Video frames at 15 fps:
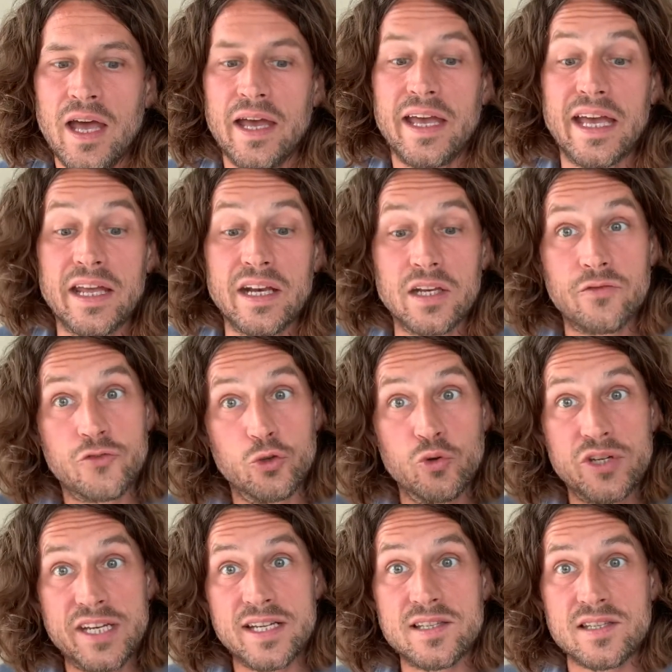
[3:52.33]
And if you
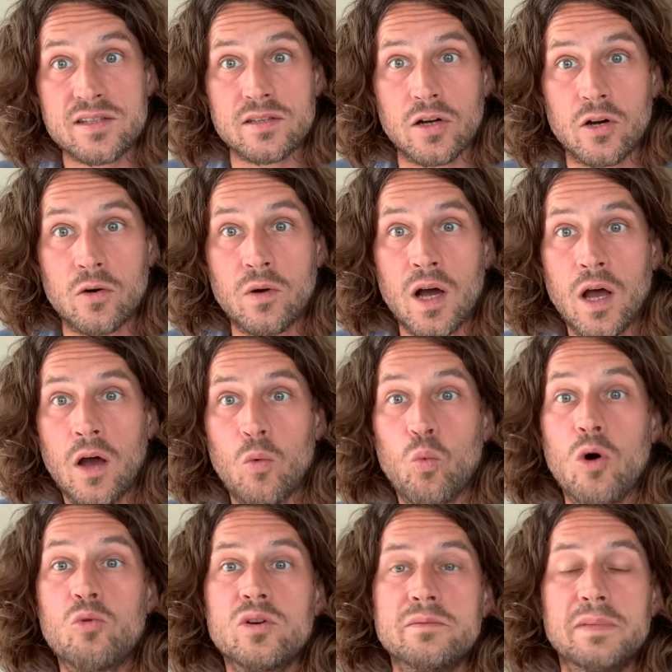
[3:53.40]
did so,
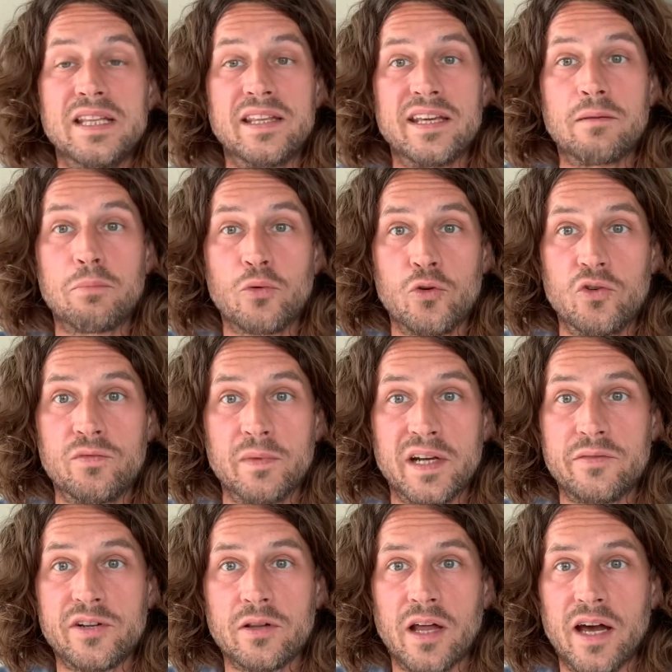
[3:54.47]
what would be the improvement
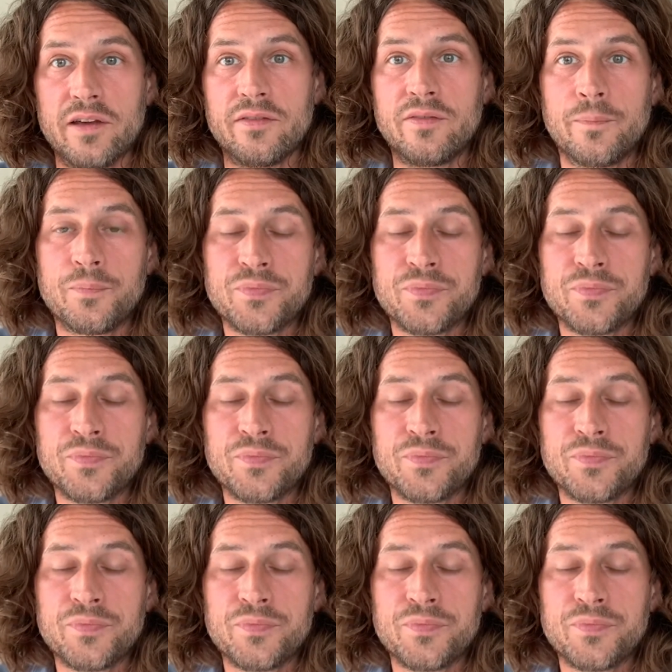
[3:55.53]
of your life?